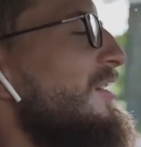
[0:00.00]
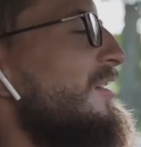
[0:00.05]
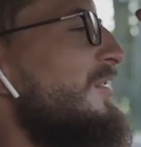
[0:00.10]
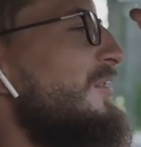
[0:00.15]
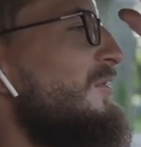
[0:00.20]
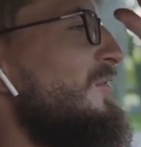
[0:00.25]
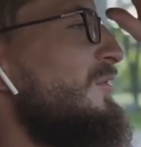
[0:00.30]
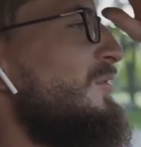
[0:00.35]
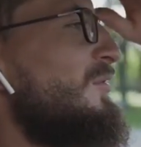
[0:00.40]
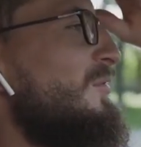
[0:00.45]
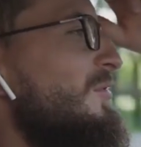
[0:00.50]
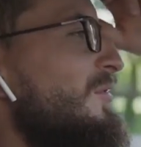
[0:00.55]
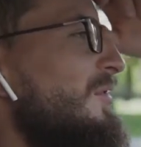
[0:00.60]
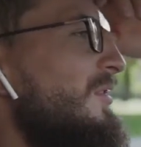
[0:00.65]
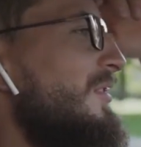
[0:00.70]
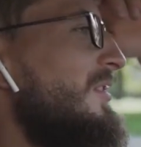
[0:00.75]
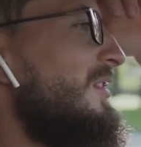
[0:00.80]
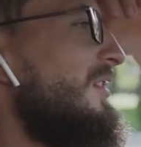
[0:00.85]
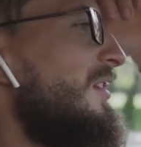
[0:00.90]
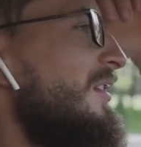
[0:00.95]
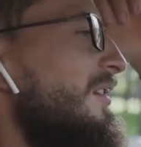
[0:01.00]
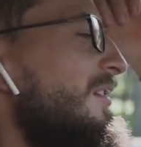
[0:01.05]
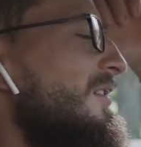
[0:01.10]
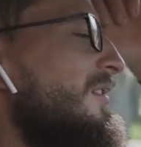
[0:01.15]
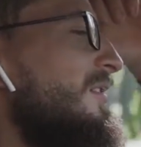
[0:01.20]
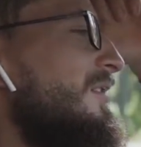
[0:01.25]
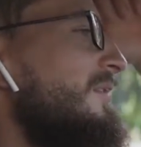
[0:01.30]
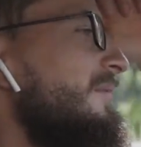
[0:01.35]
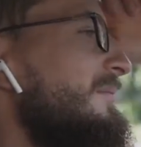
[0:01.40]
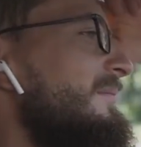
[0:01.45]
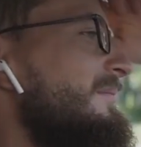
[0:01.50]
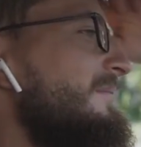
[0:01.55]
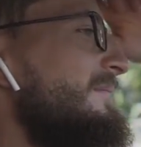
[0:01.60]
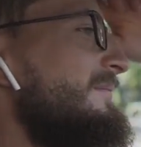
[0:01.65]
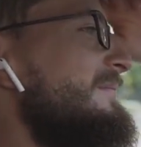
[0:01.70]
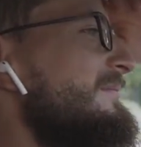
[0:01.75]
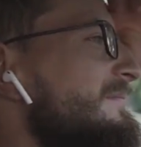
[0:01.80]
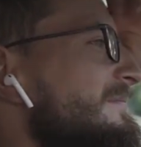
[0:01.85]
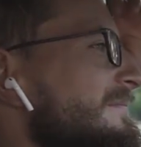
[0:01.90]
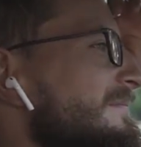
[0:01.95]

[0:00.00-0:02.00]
on top of base salary that are offered. And